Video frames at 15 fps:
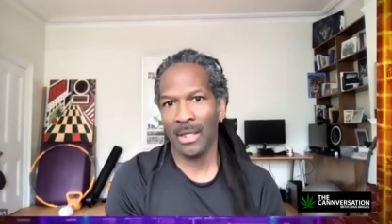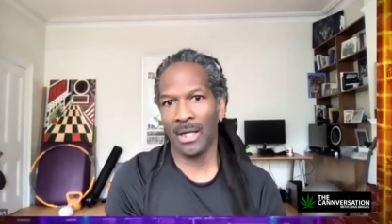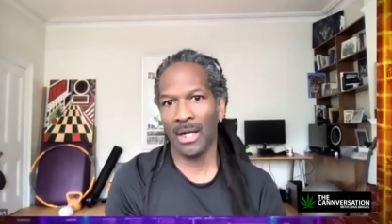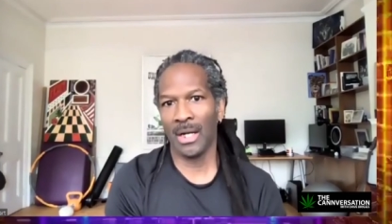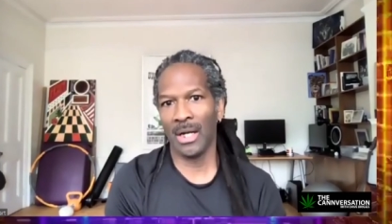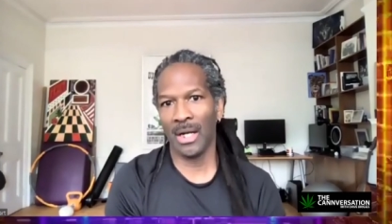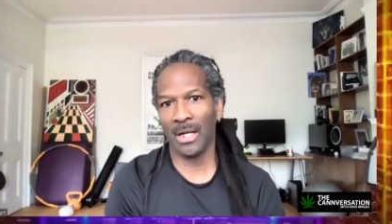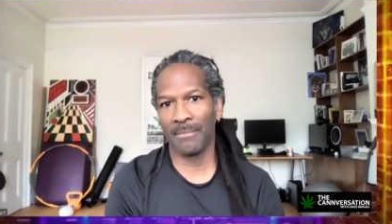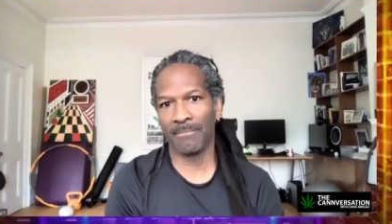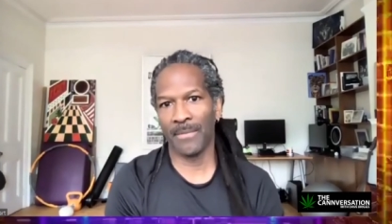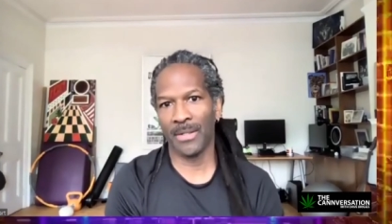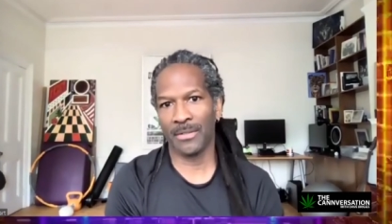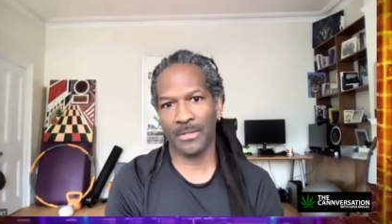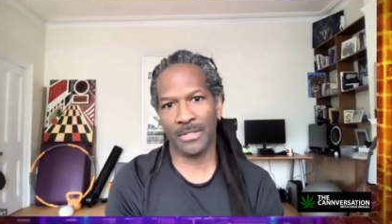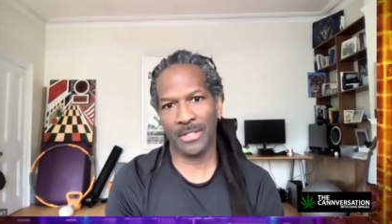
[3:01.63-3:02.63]
uh,
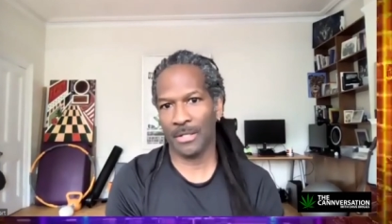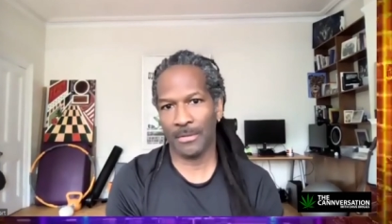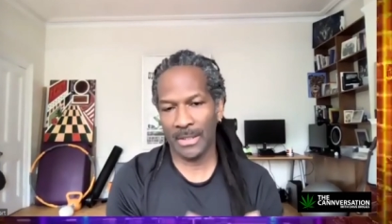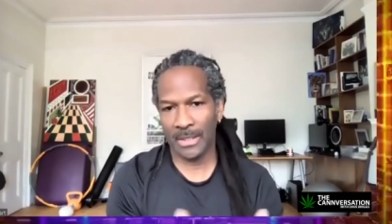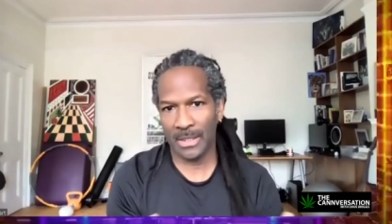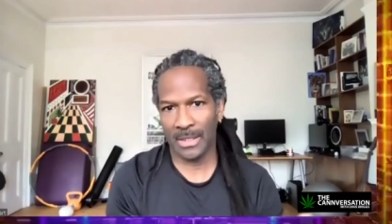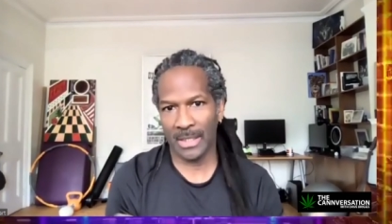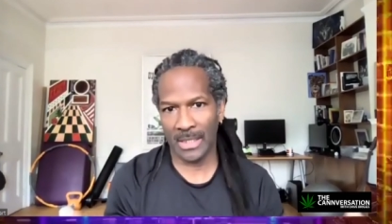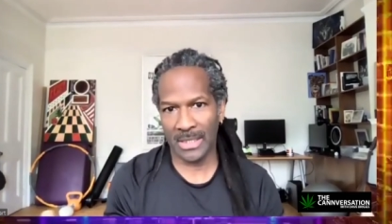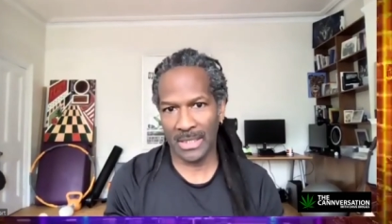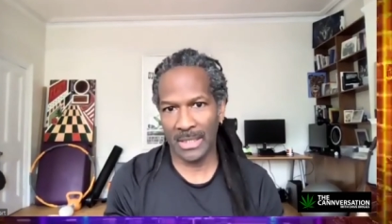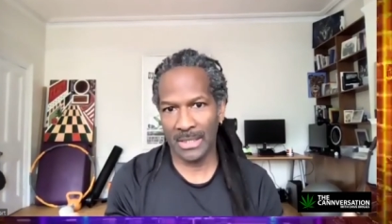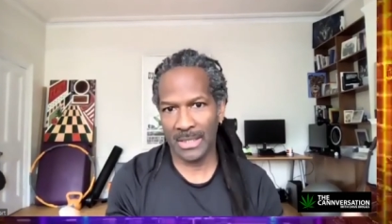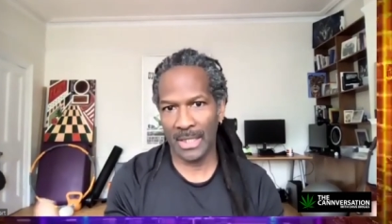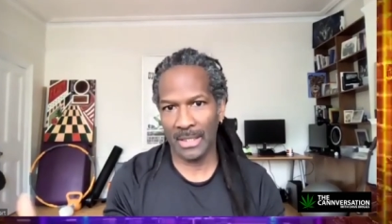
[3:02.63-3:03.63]
certainly to the
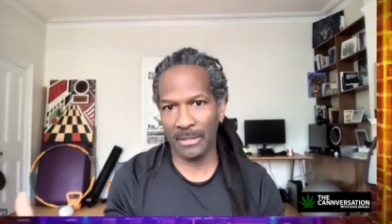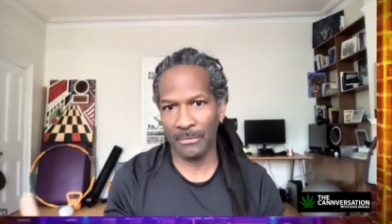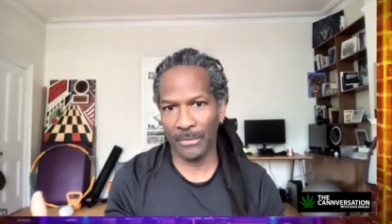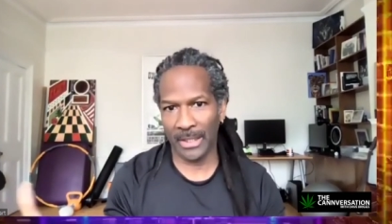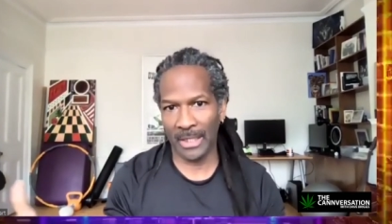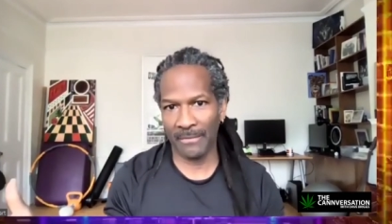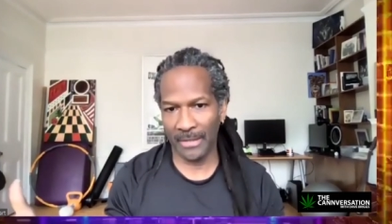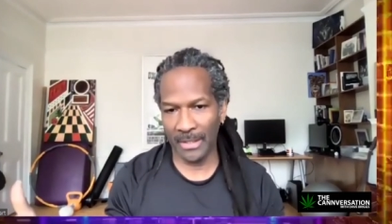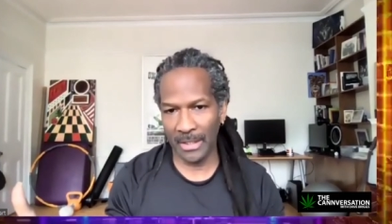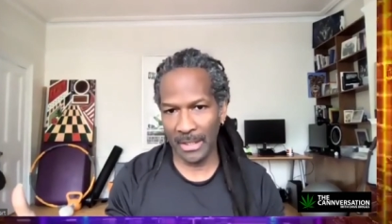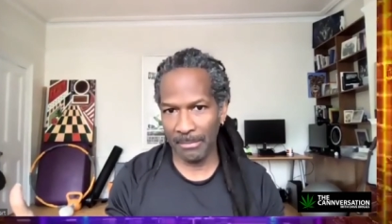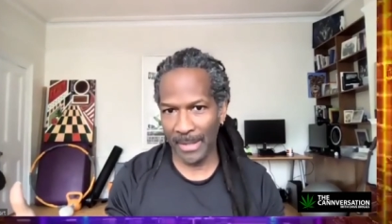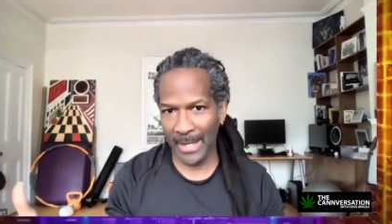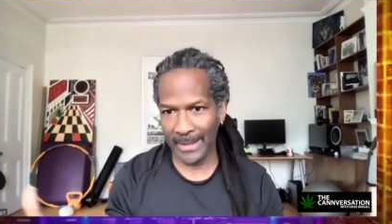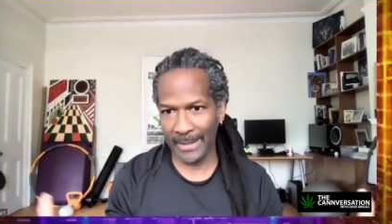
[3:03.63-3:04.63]
extent that it would give
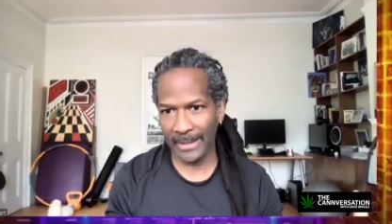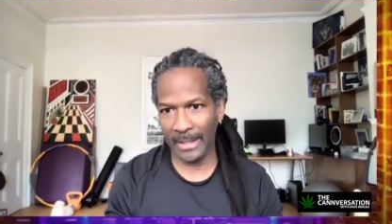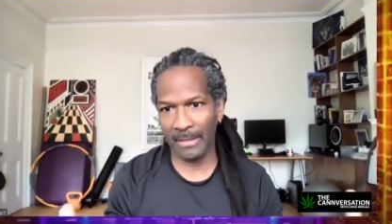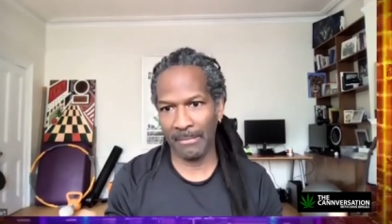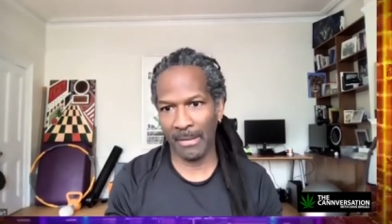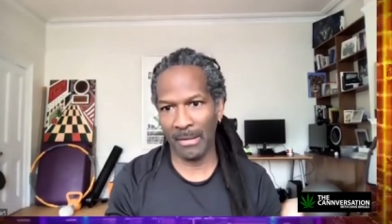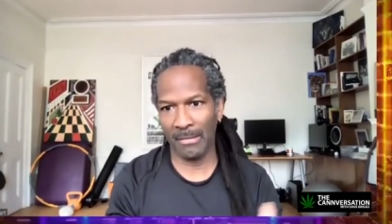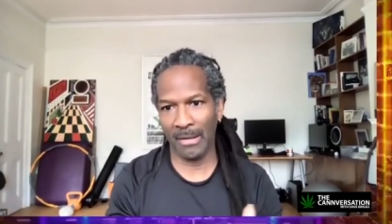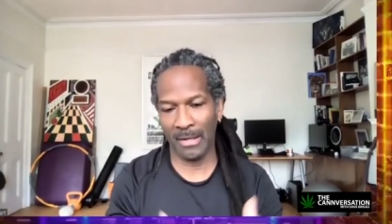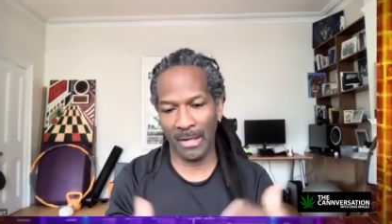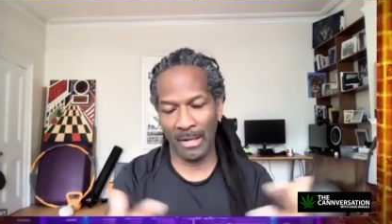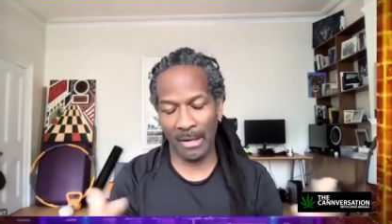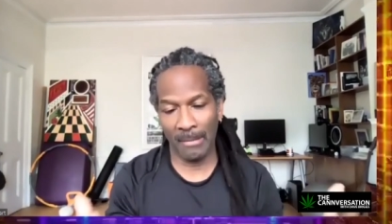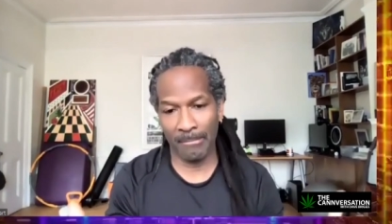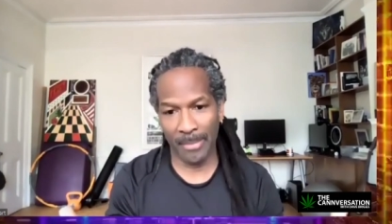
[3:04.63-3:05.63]
anybody a,
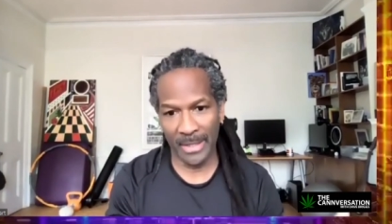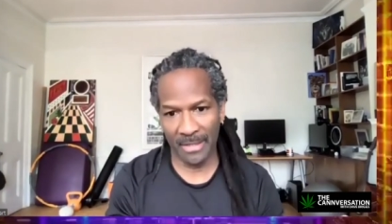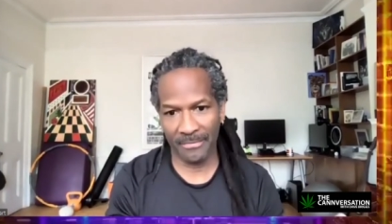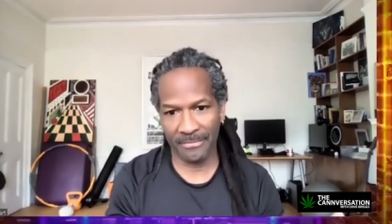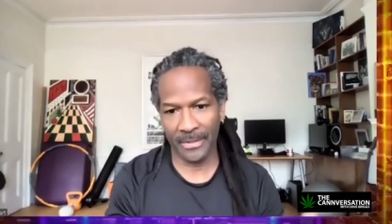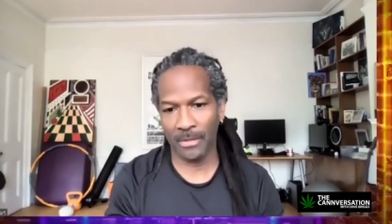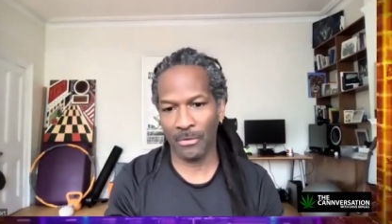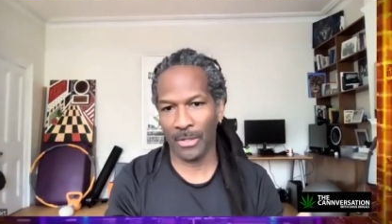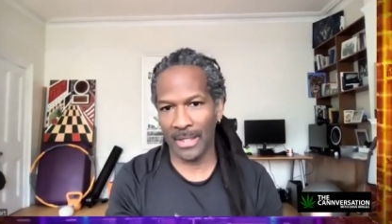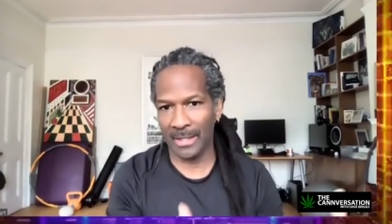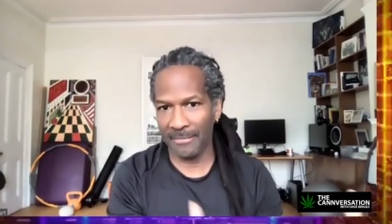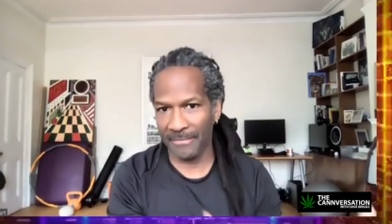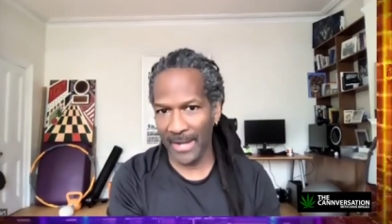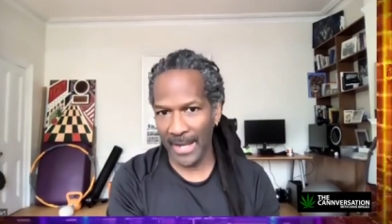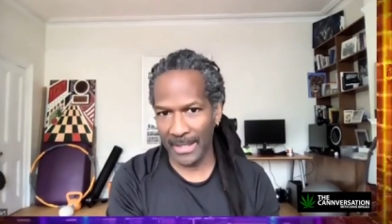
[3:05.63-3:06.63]
a, a benefit or an
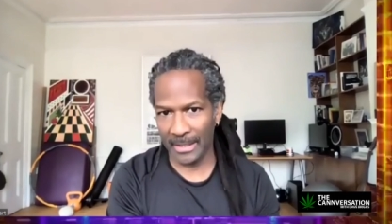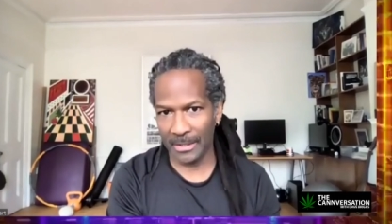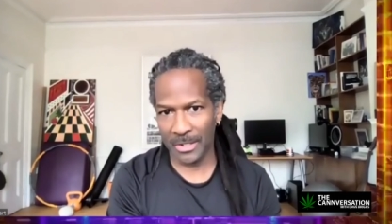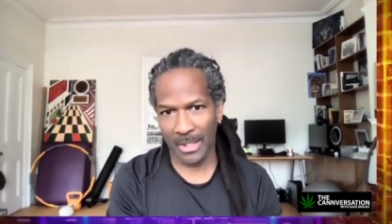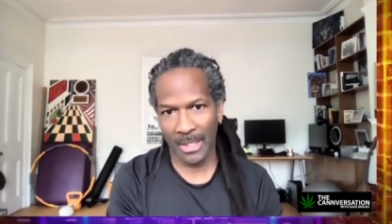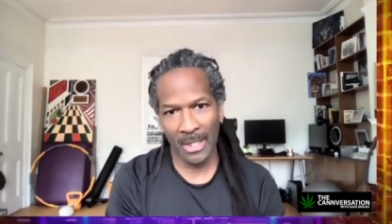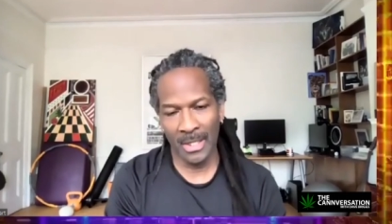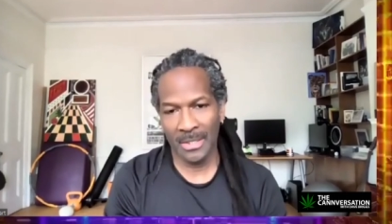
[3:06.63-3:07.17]
advantage.